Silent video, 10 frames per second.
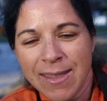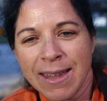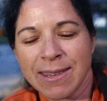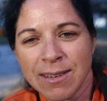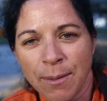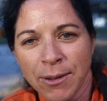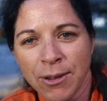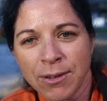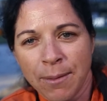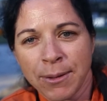That's
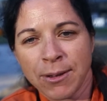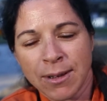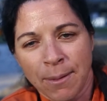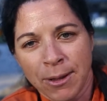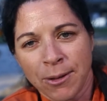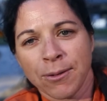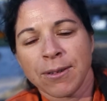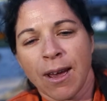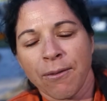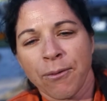
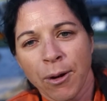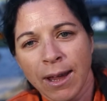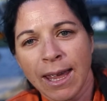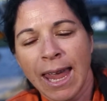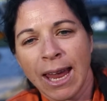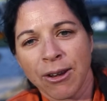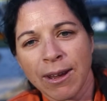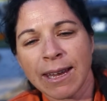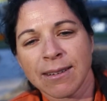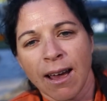
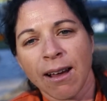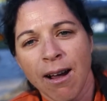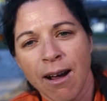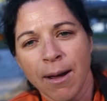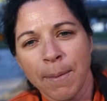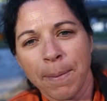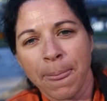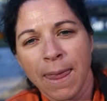www.forkcatering.com